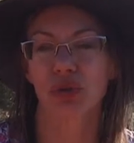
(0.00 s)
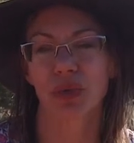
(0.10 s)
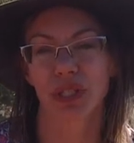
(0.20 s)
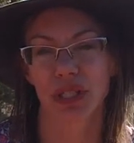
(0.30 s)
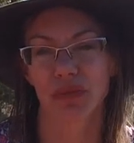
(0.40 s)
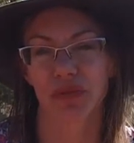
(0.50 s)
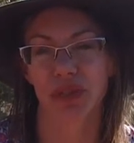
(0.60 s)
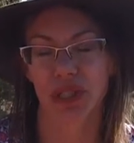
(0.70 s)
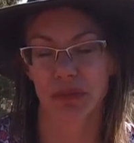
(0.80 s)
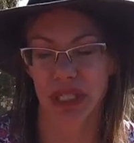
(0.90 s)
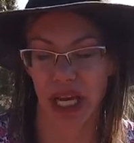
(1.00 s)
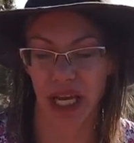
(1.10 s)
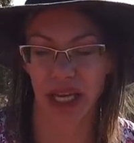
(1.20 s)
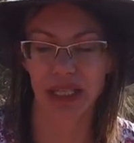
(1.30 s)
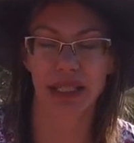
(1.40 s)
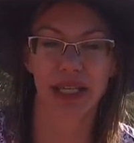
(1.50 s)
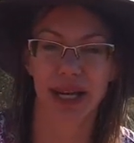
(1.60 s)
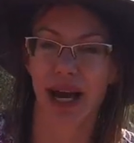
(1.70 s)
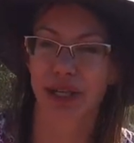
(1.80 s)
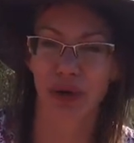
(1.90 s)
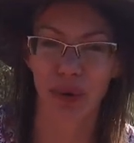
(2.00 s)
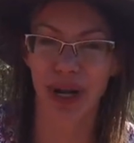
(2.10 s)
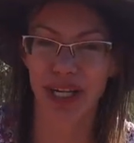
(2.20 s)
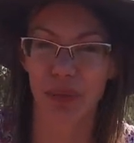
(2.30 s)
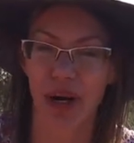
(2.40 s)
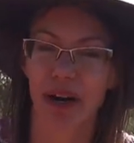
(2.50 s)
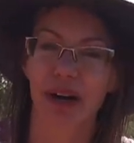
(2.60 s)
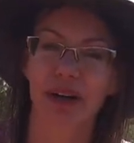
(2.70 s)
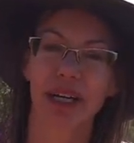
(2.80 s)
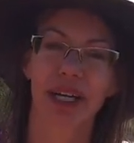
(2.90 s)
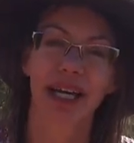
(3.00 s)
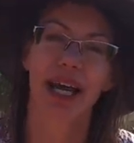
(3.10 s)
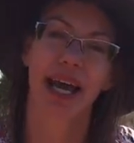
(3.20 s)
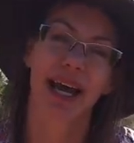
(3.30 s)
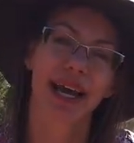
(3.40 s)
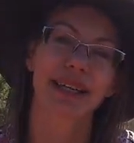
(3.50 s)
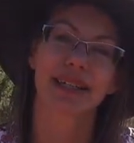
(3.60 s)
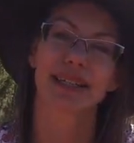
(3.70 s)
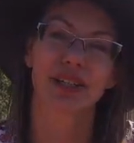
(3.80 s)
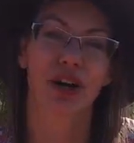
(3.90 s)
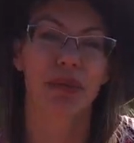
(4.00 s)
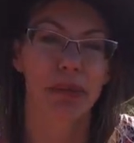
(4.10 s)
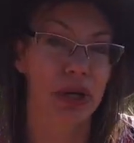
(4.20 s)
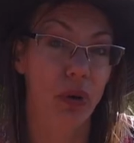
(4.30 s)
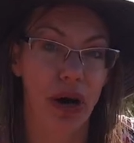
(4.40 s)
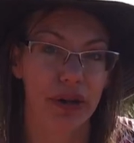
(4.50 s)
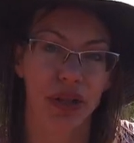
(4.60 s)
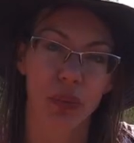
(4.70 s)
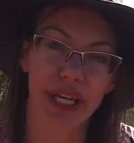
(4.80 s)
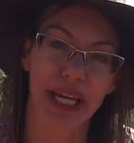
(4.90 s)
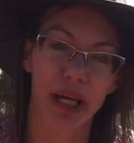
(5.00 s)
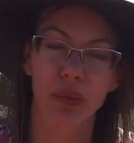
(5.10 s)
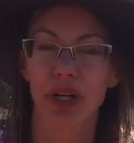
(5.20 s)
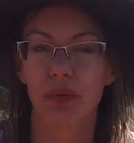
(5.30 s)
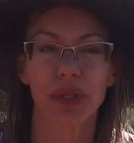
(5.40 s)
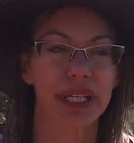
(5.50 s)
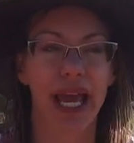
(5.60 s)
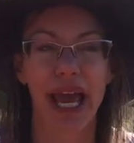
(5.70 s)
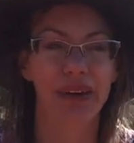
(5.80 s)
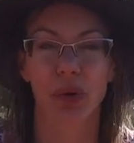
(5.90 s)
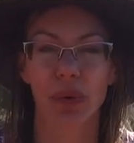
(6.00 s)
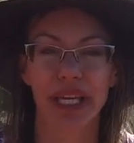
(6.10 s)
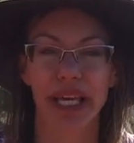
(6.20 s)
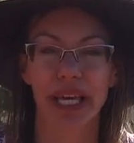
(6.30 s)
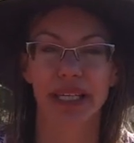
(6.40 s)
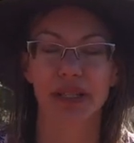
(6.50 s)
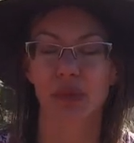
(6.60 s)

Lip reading: You would sit for some days and not go anywhere and, you know, maybe go out on the weekend. We don't really have a weekend.